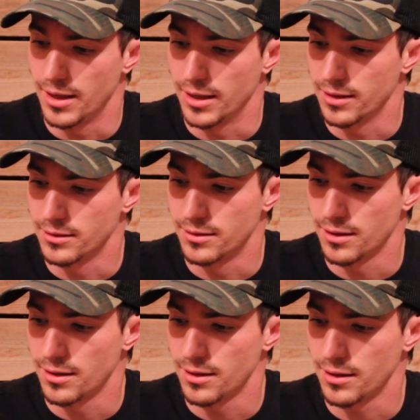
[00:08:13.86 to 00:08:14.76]
And
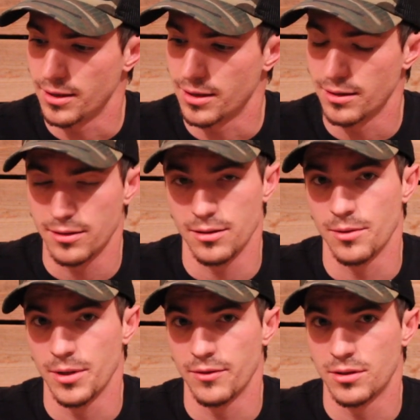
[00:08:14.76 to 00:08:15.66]
I think that's all
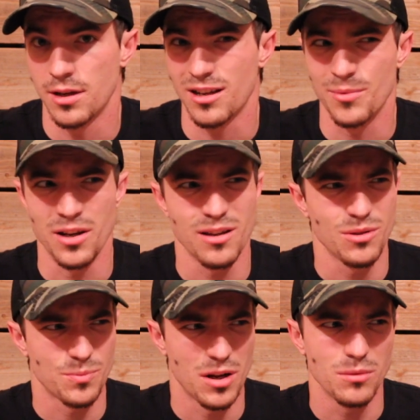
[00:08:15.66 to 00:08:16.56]
I really have to talk about. It
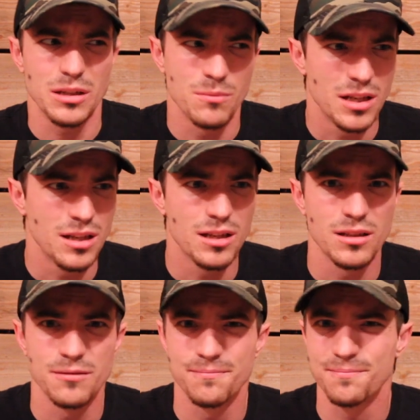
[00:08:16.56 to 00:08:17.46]
was probably
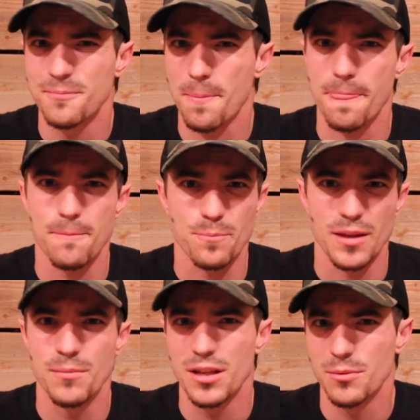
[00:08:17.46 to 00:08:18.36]
medium
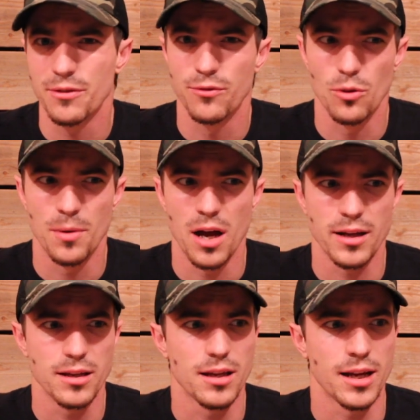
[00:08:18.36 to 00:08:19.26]
to full
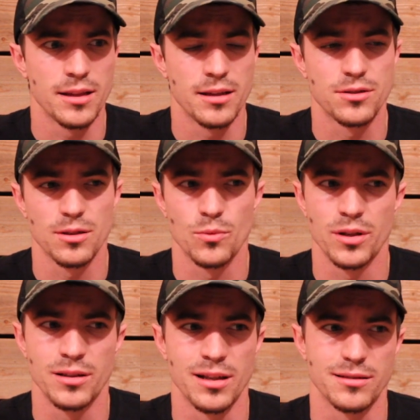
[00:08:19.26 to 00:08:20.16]
bodied, and then
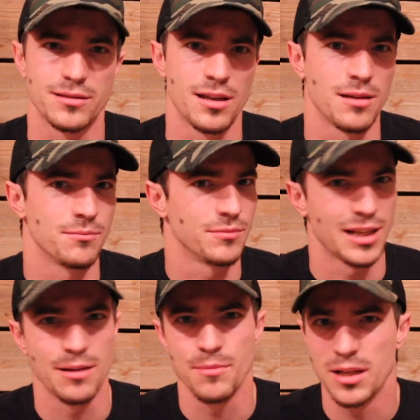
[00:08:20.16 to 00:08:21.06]
somewhere in that same
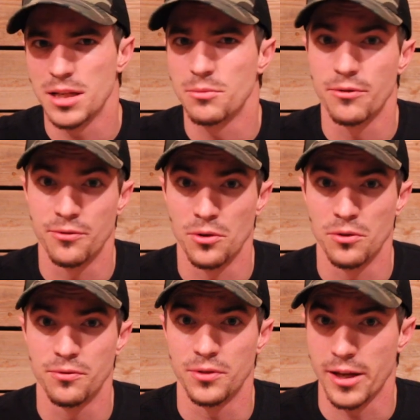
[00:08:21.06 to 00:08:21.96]
kind of medium to
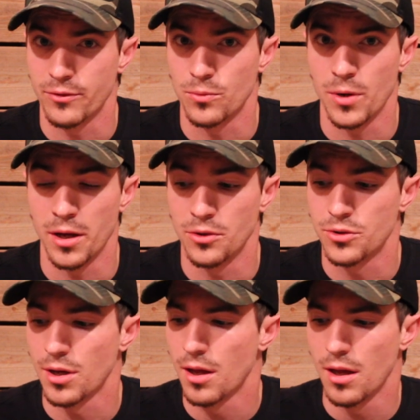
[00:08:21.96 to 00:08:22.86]
full flavor
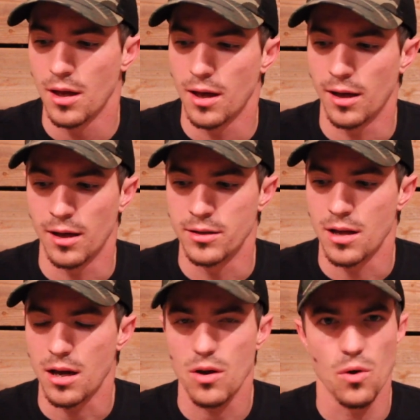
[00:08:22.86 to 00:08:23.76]
range. Not
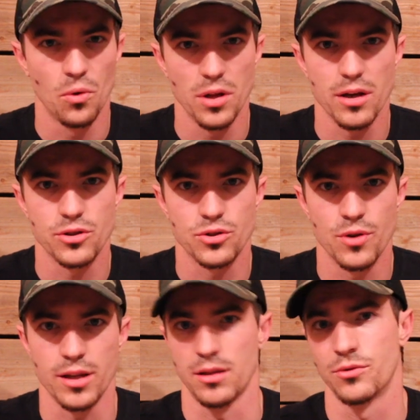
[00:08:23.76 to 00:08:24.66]
a whole lot of strength.